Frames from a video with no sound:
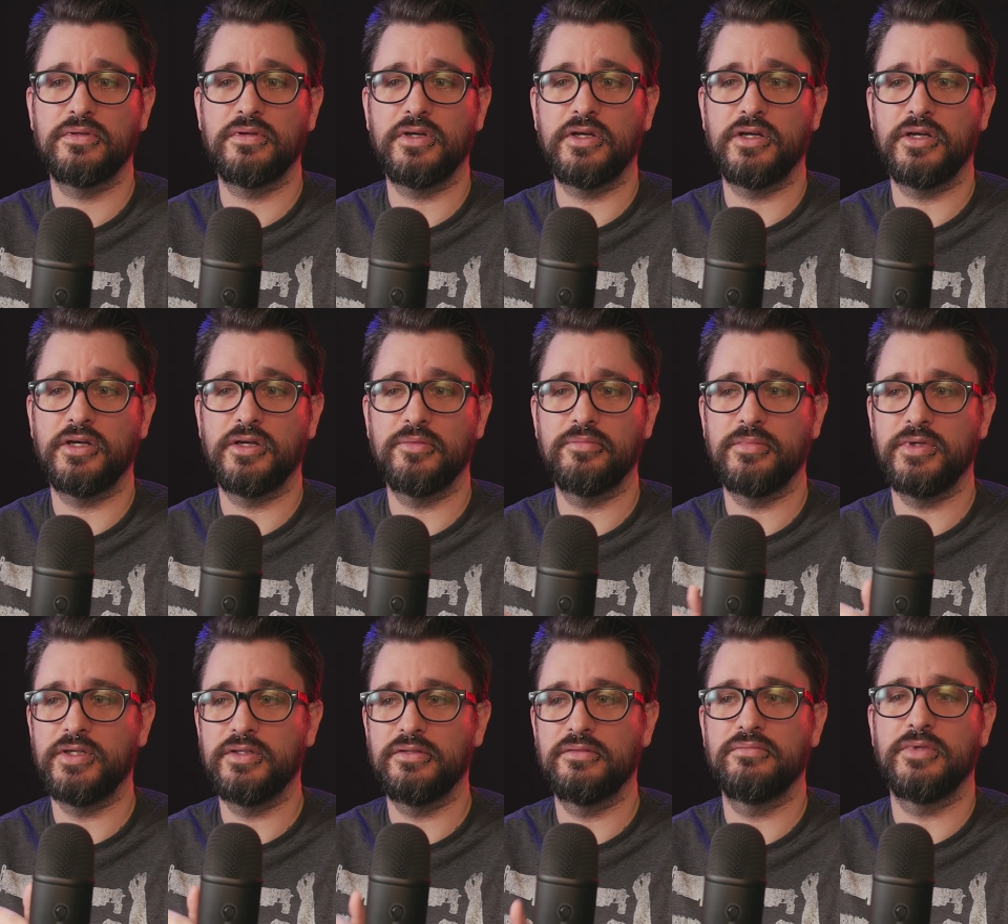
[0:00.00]
um,
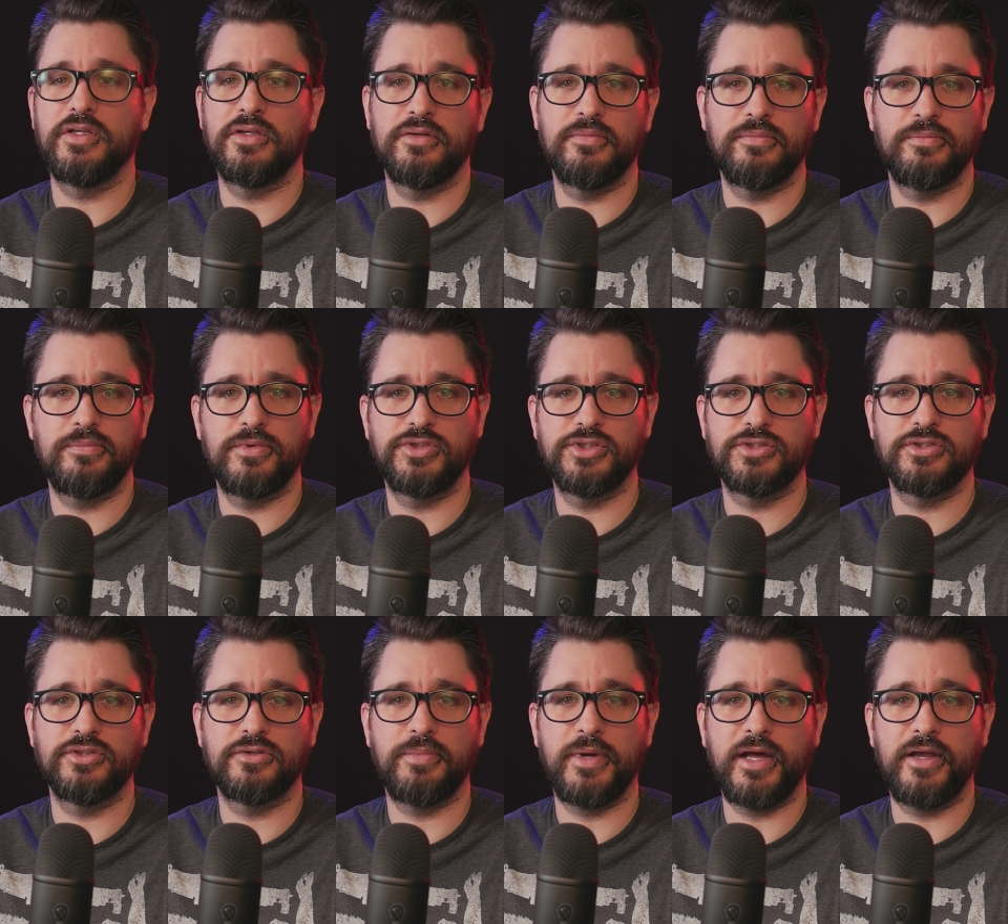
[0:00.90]
in, in a
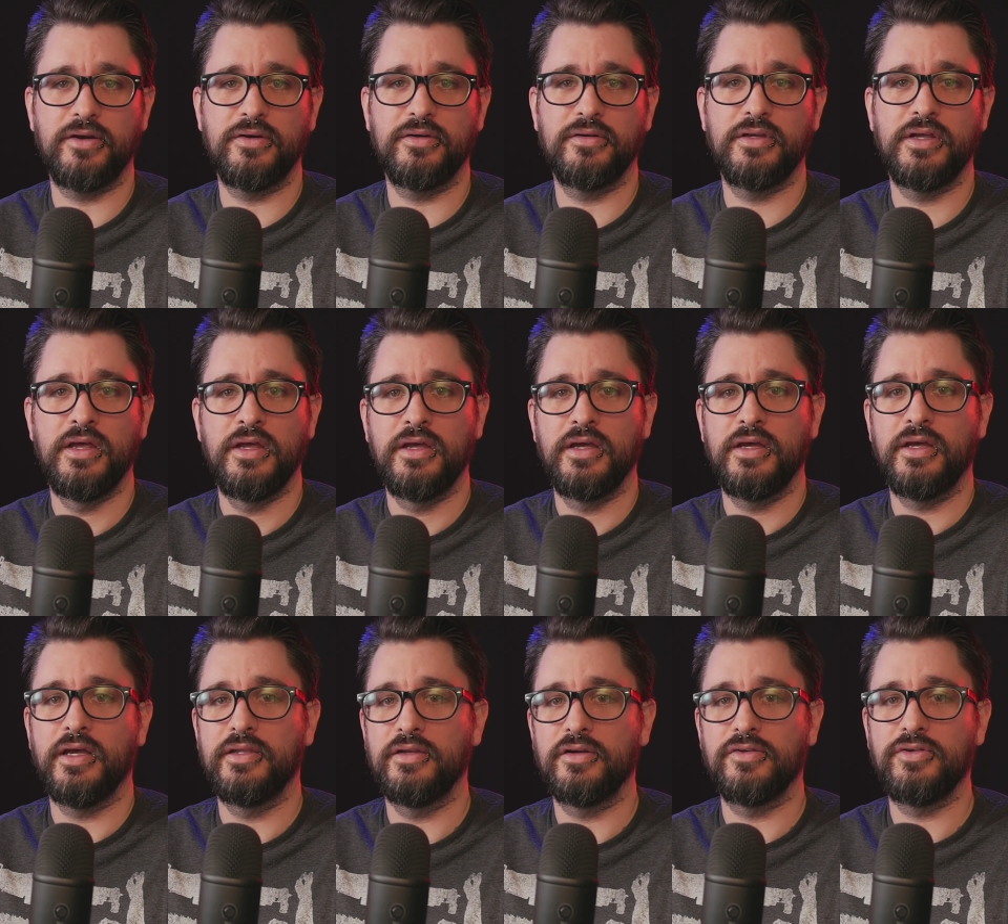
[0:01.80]
particular pattern,
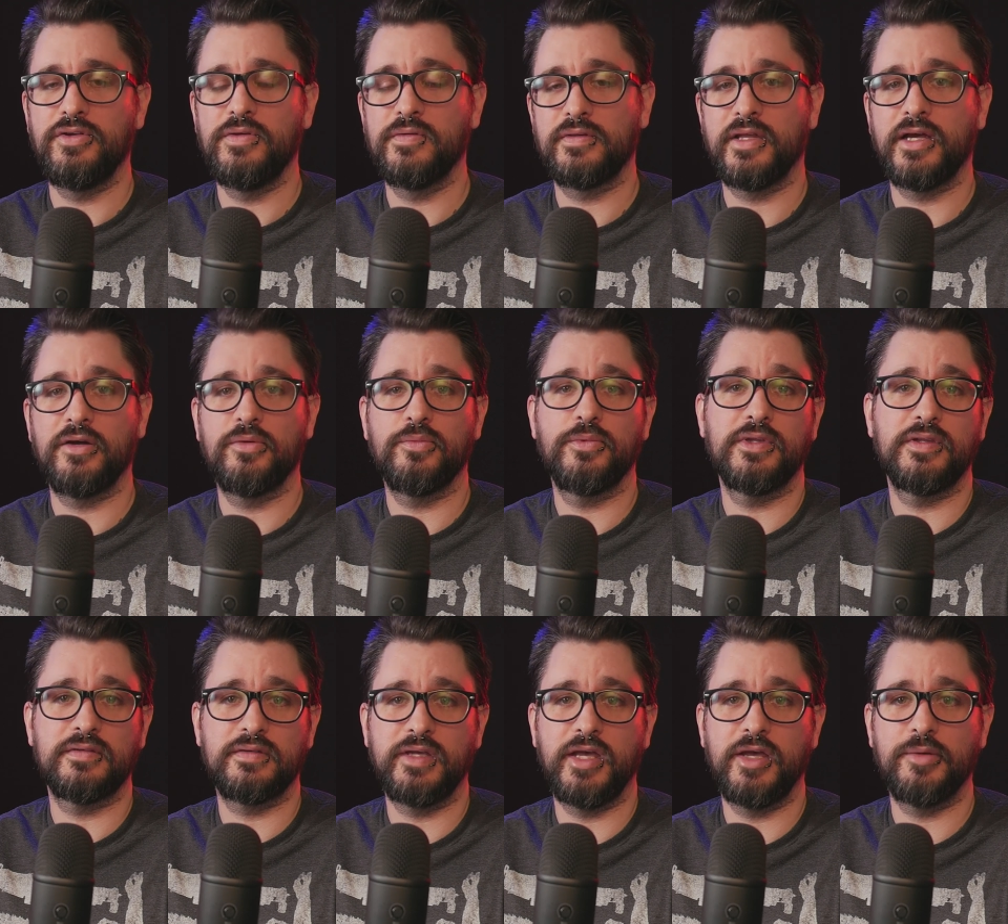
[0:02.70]
and then I'll use that
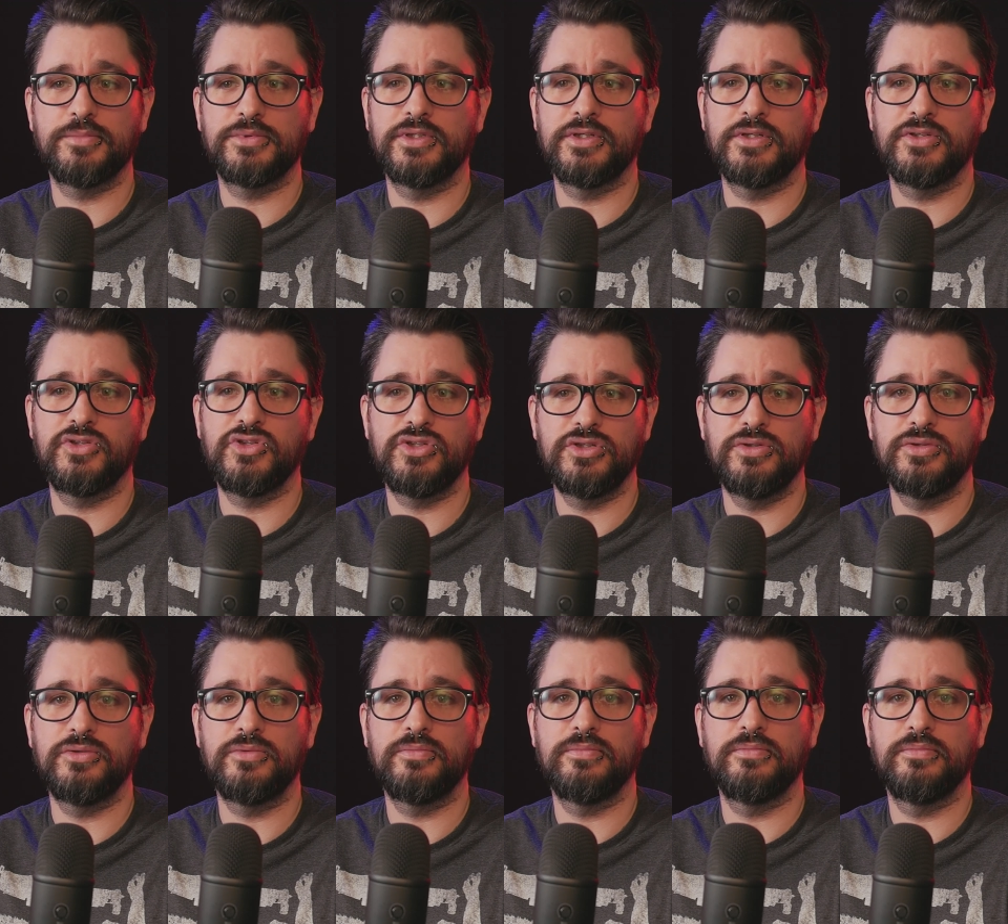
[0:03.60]
with a sampler
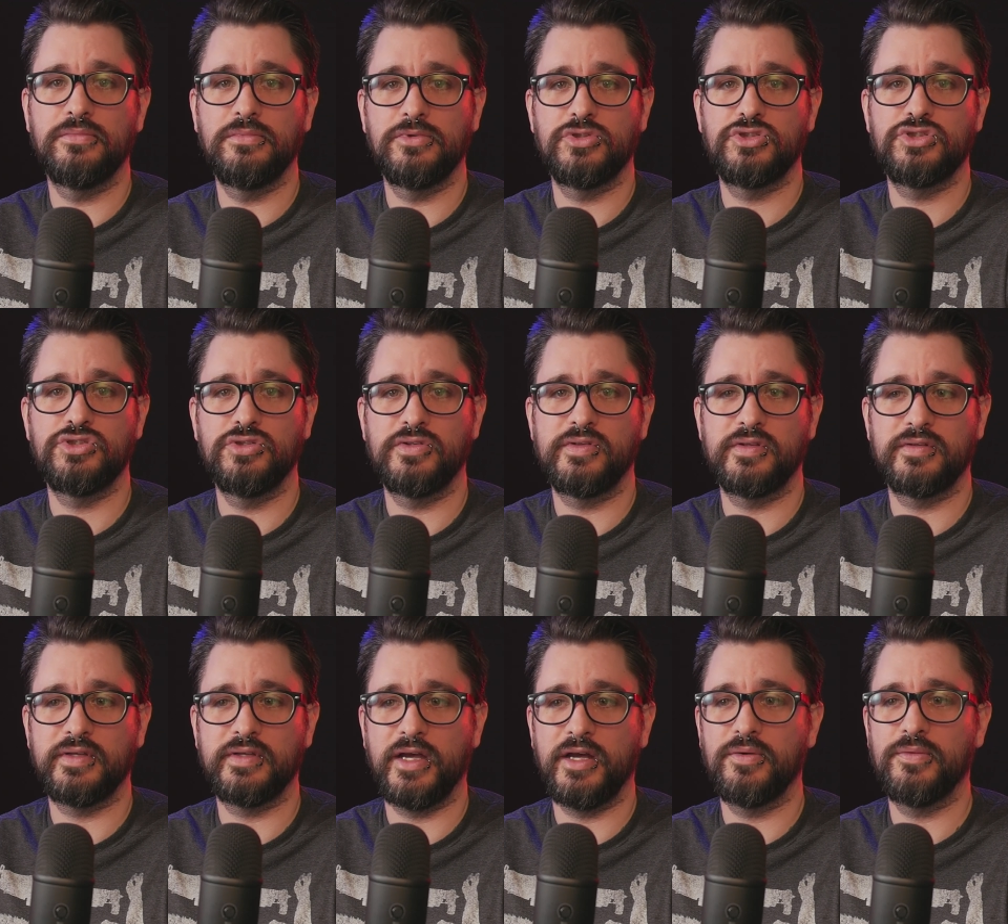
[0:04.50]
to choose
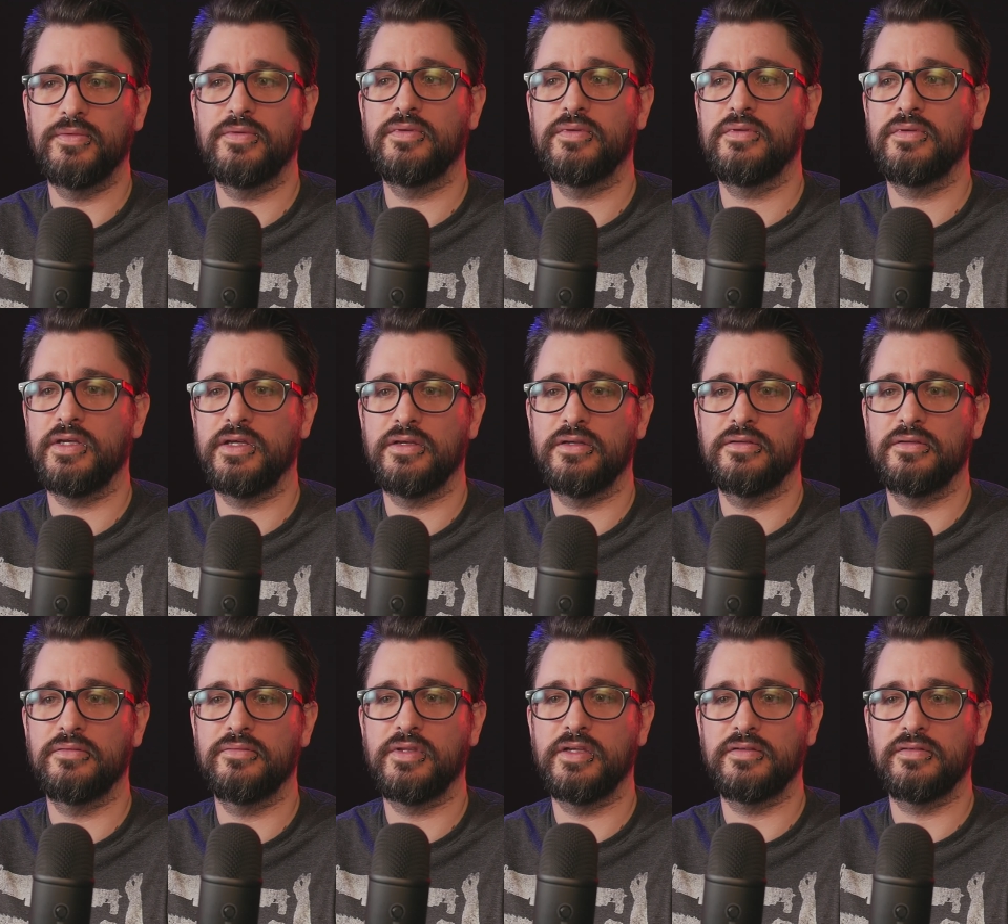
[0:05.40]
the sounds
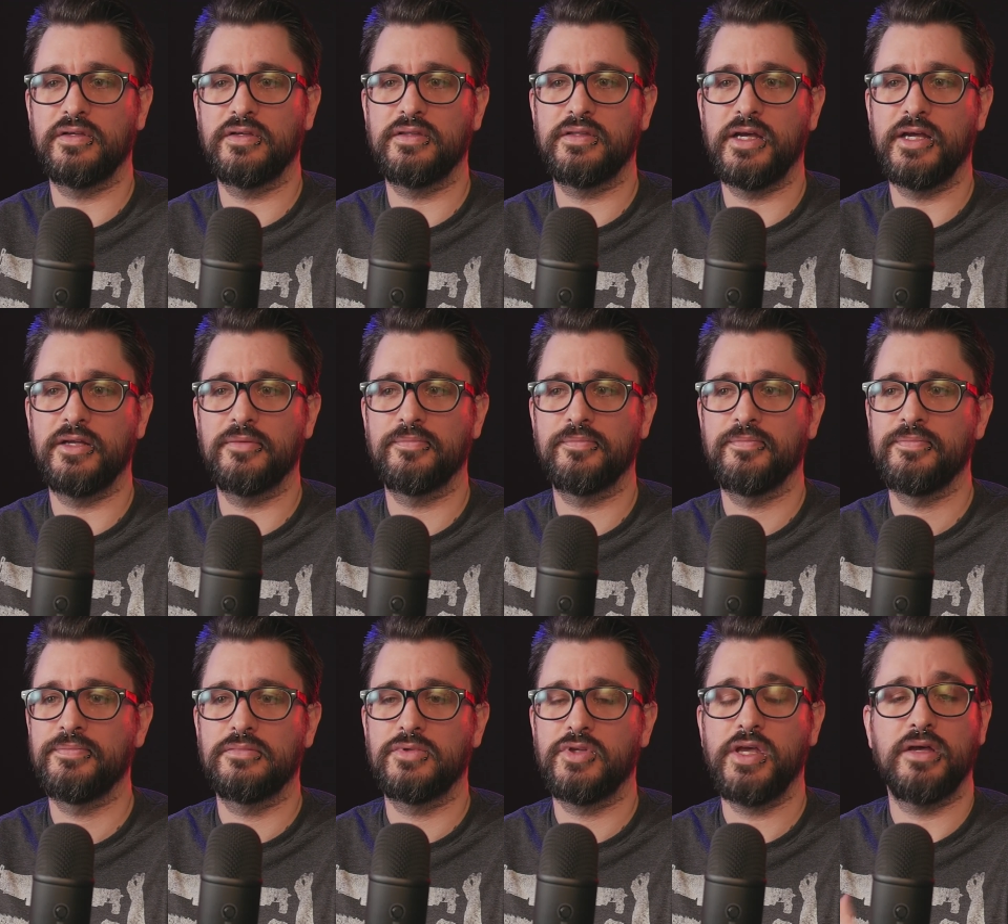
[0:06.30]
and things like that.
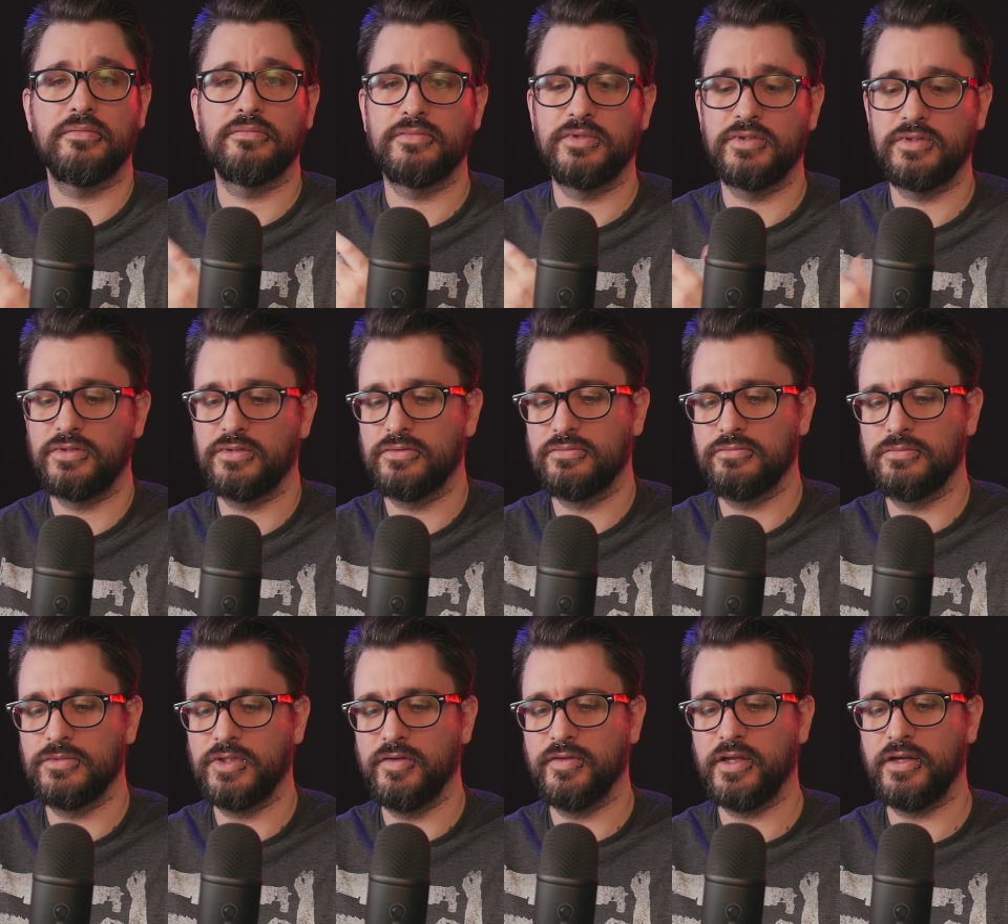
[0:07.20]
So yeah, let's
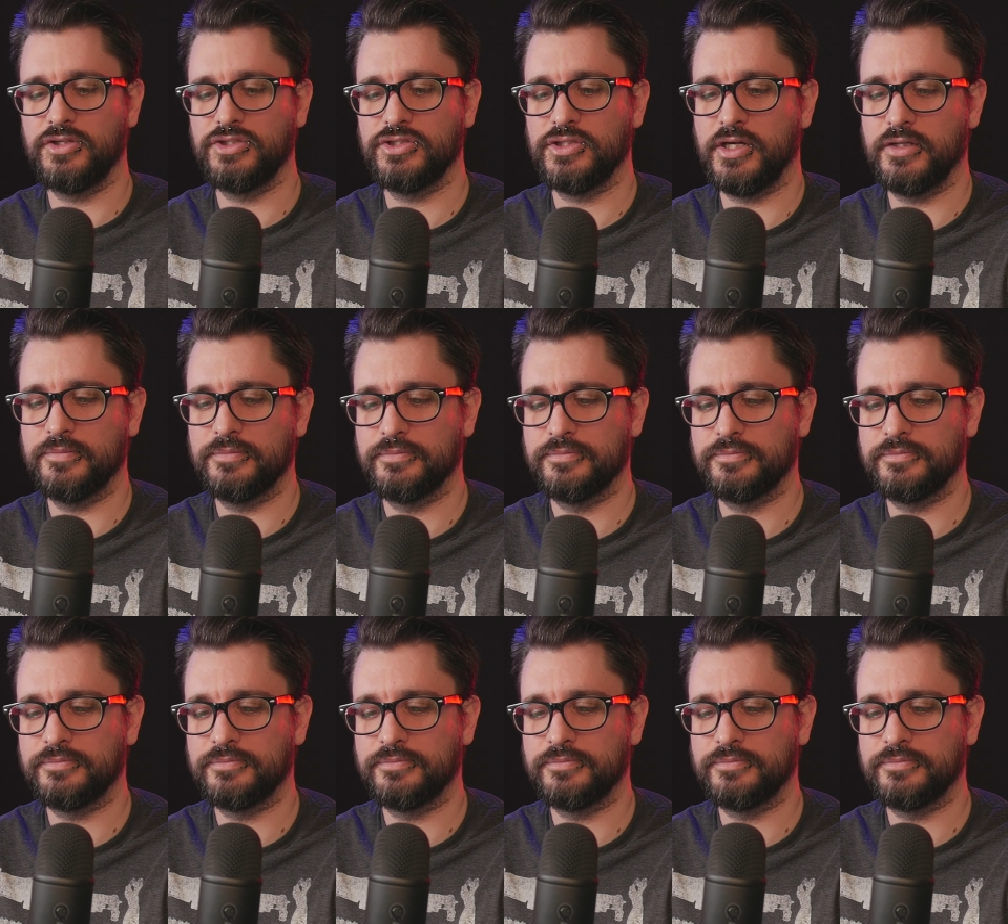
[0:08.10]
give that a shot.